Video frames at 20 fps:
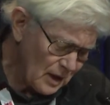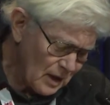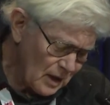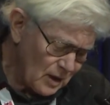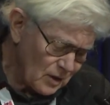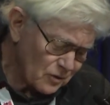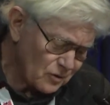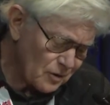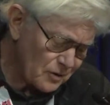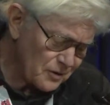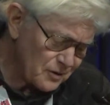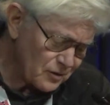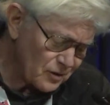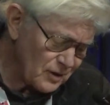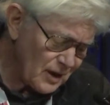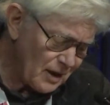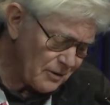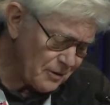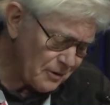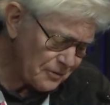So there's
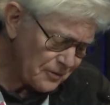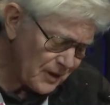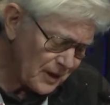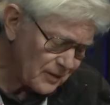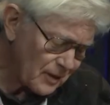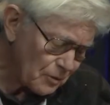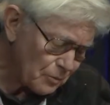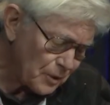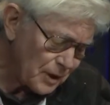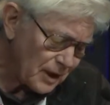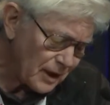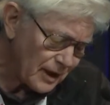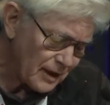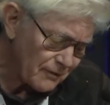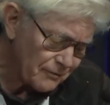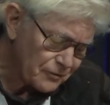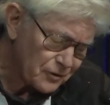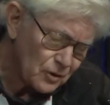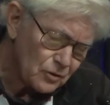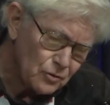another thing that we
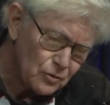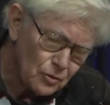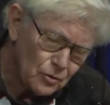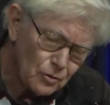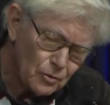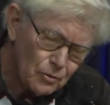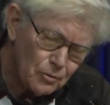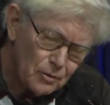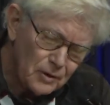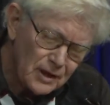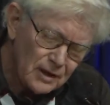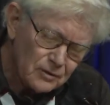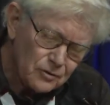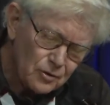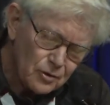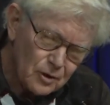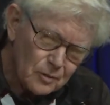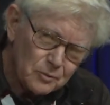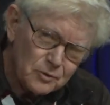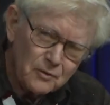have to do in
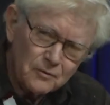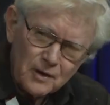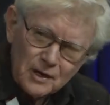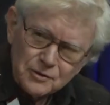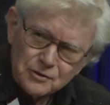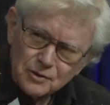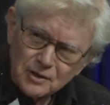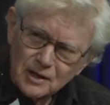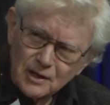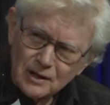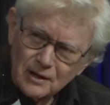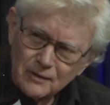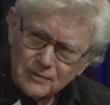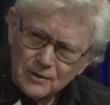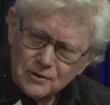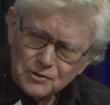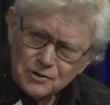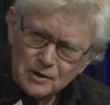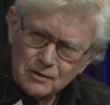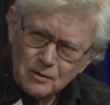terms of educating the
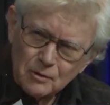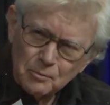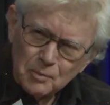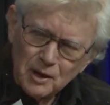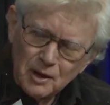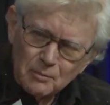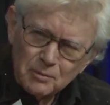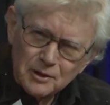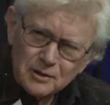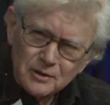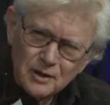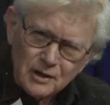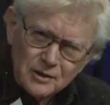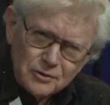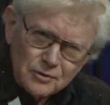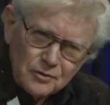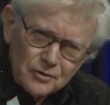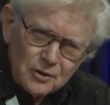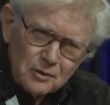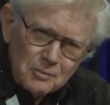general public, not
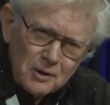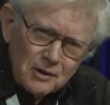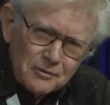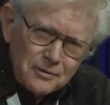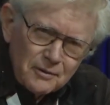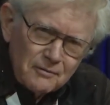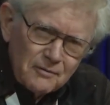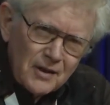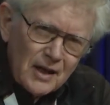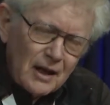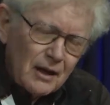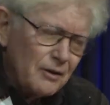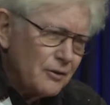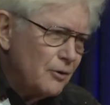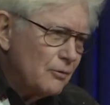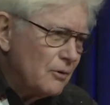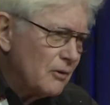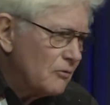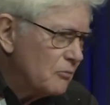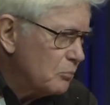just about the
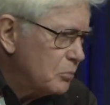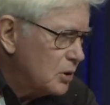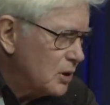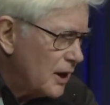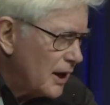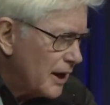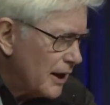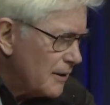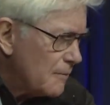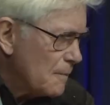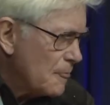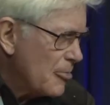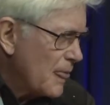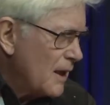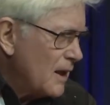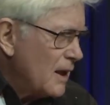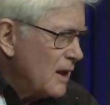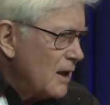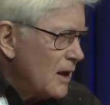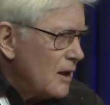value of play,
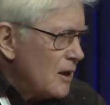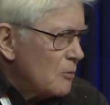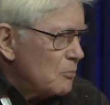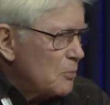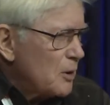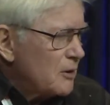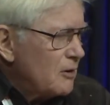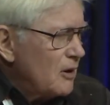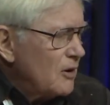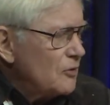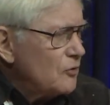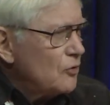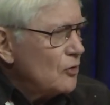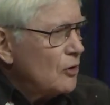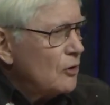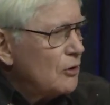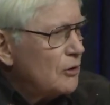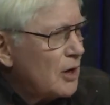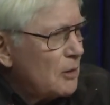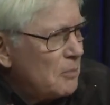but
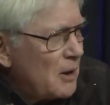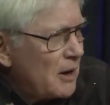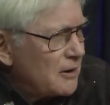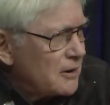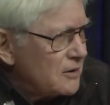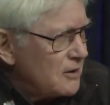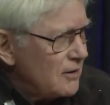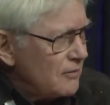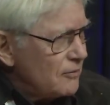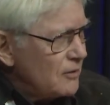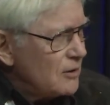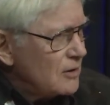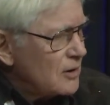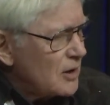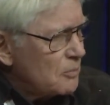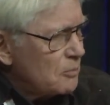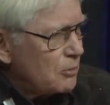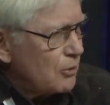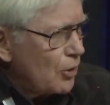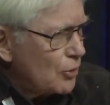also about a different
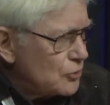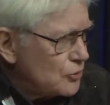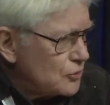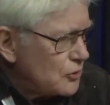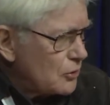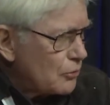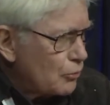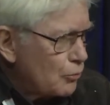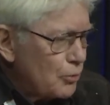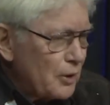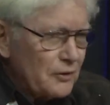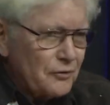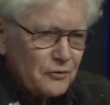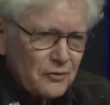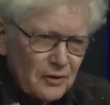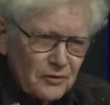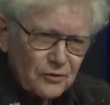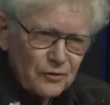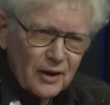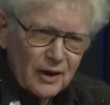approach to risk
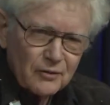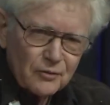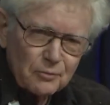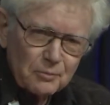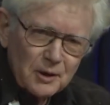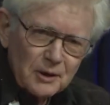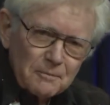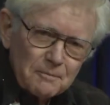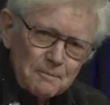assessment.